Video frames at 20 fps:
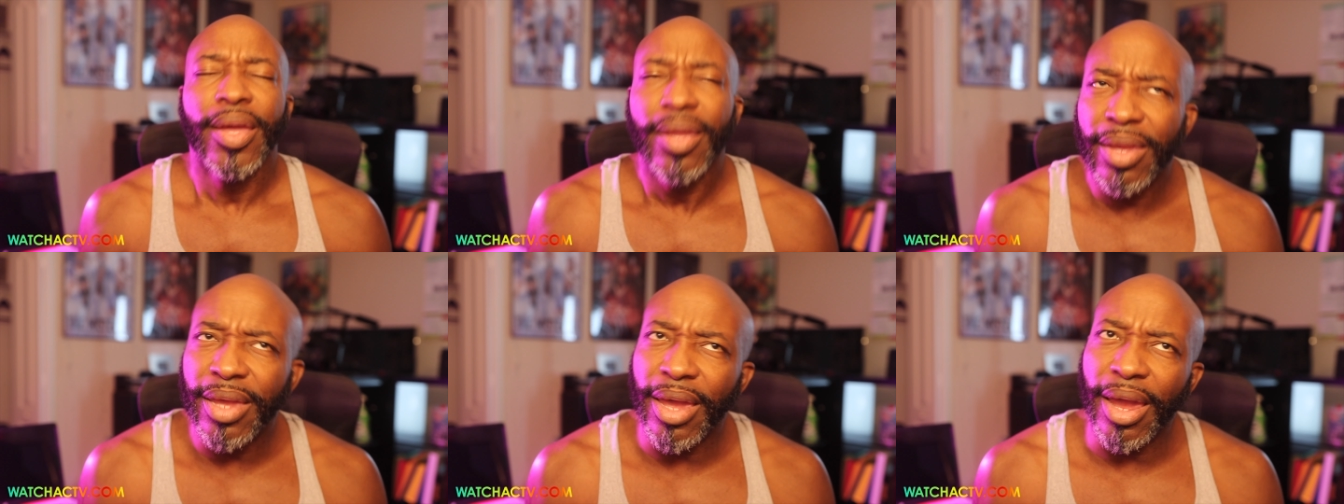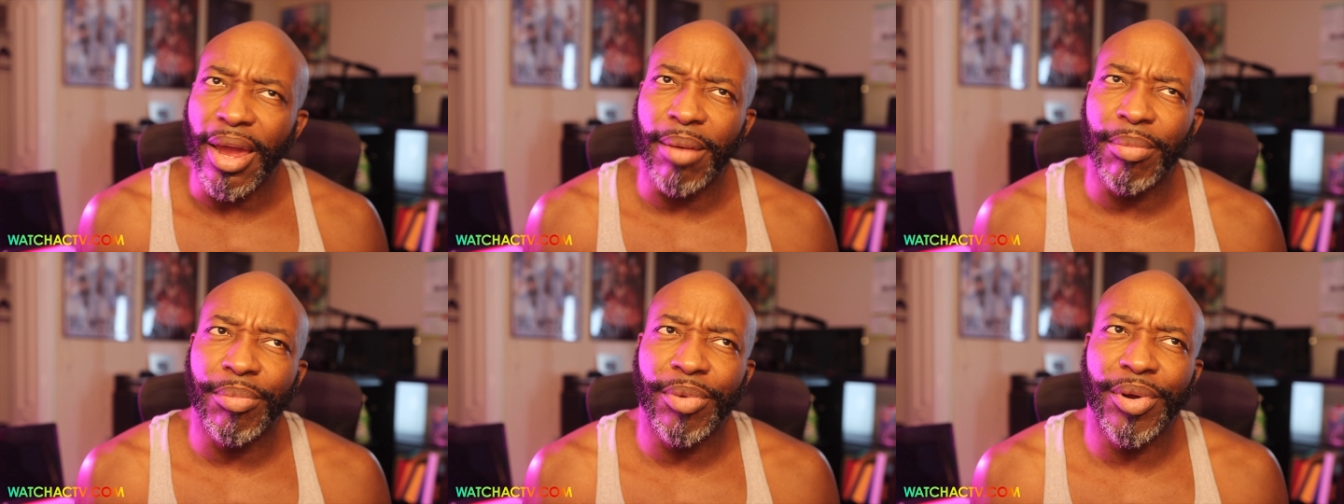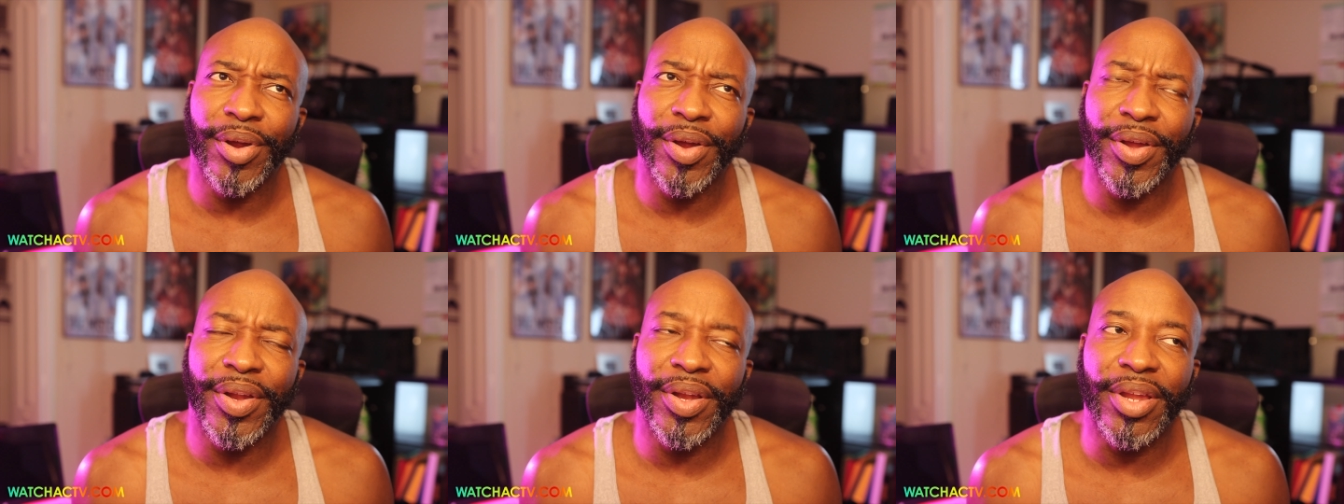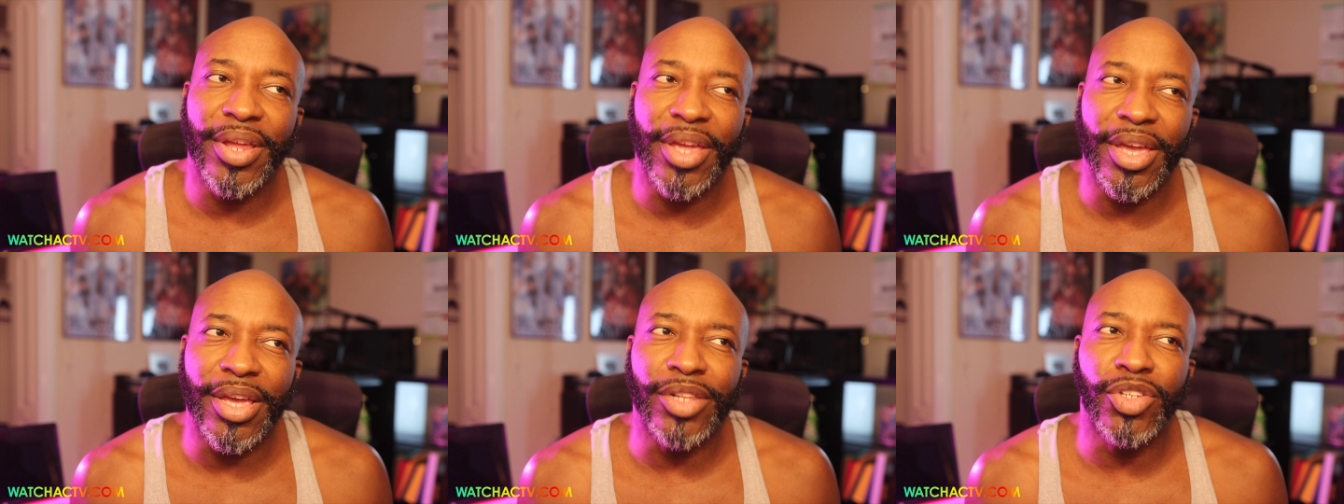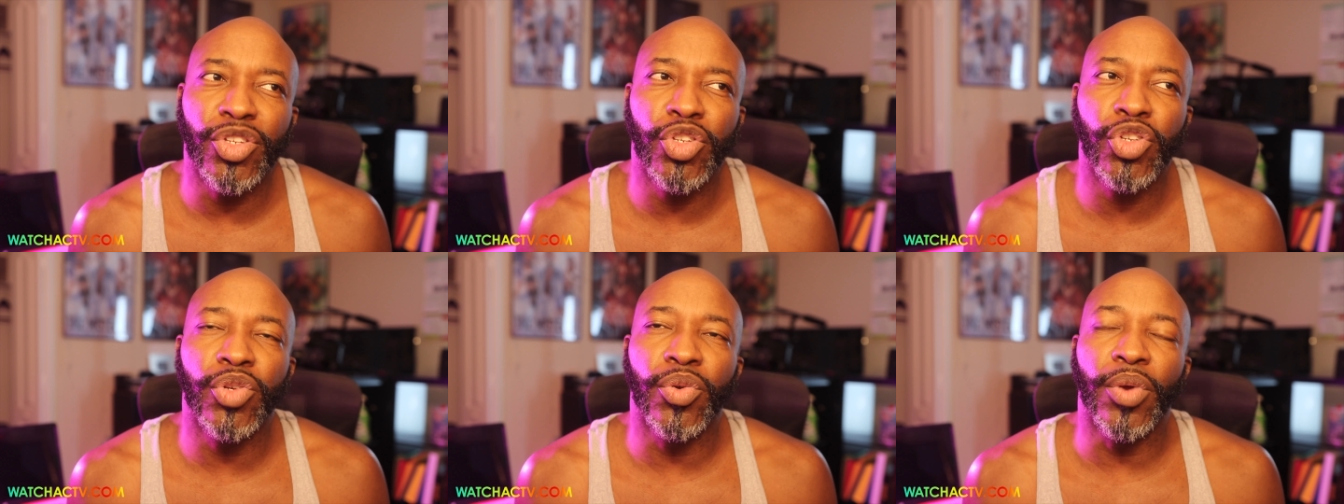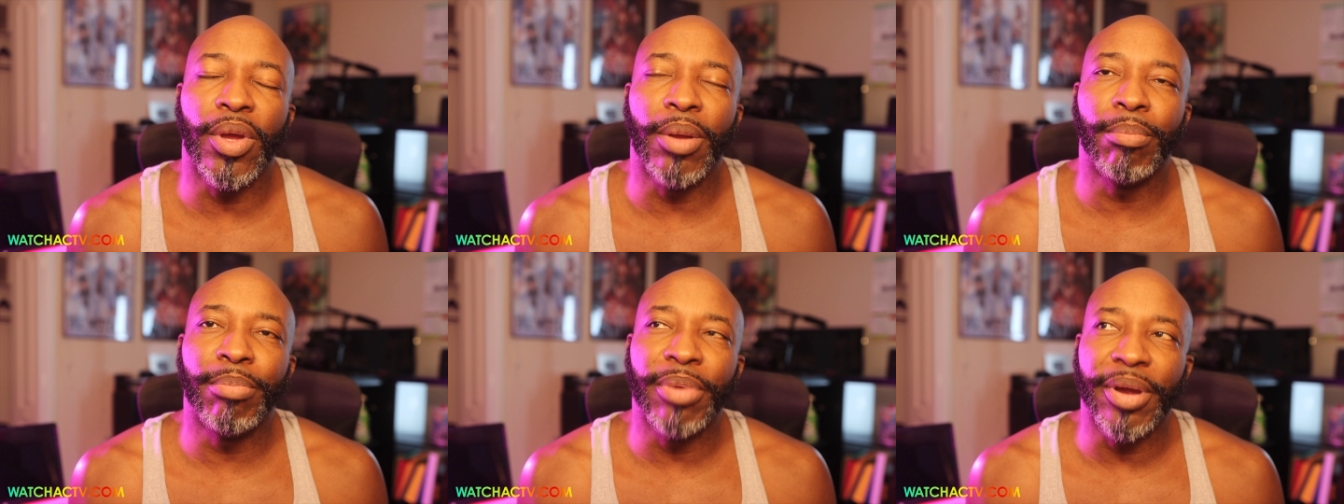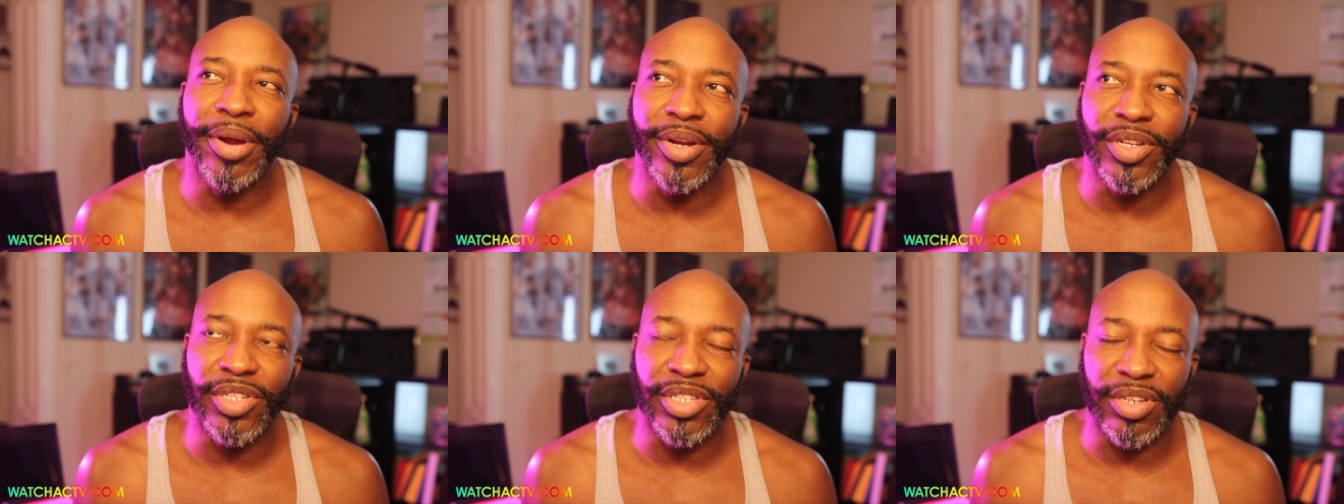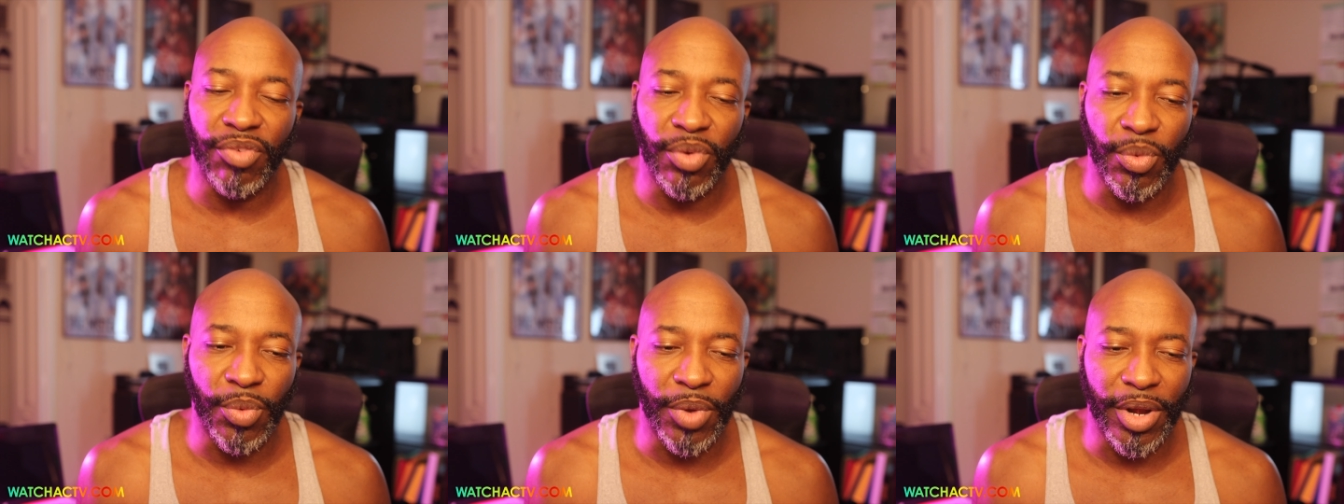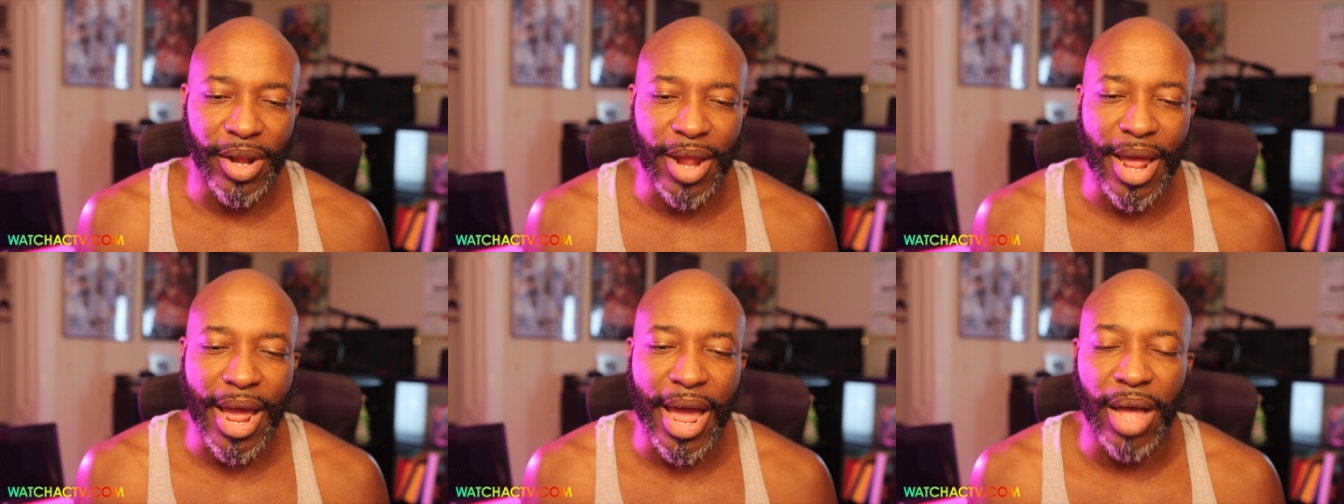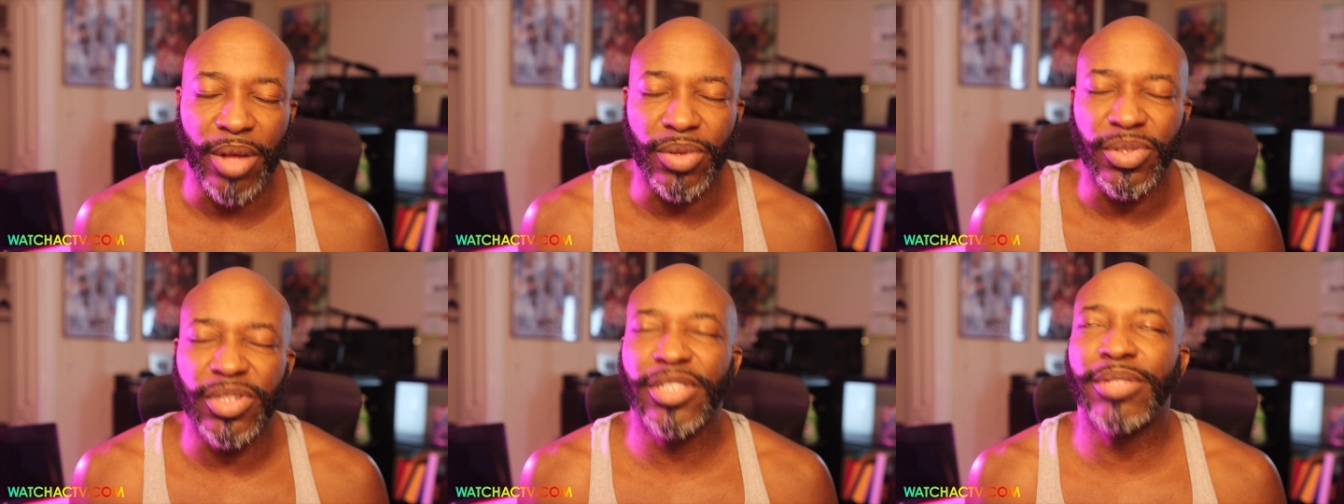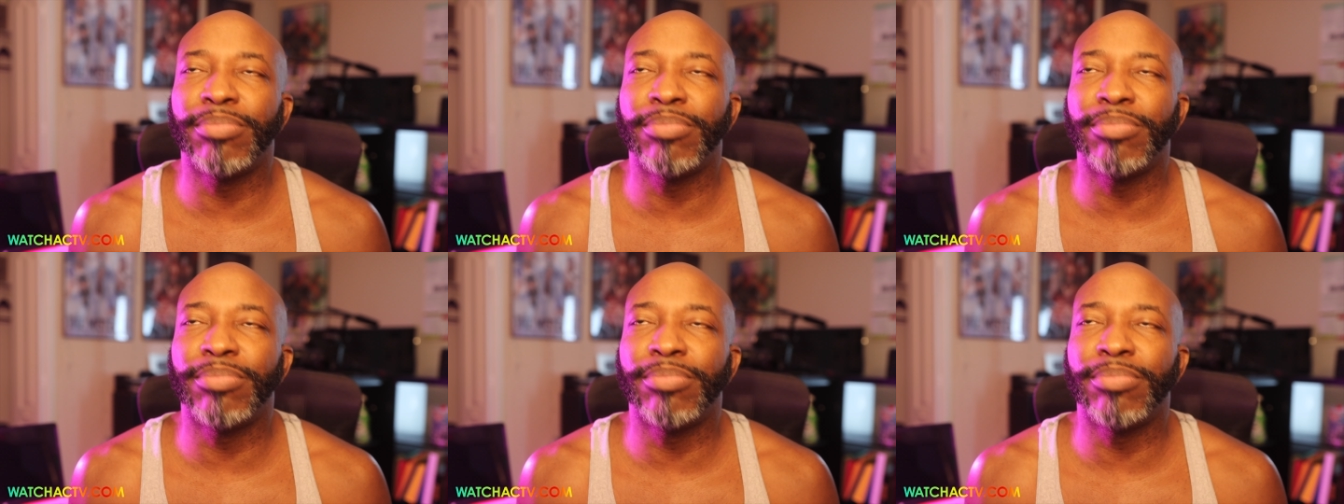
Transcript: Cameron gets to embarrass everyone in the house,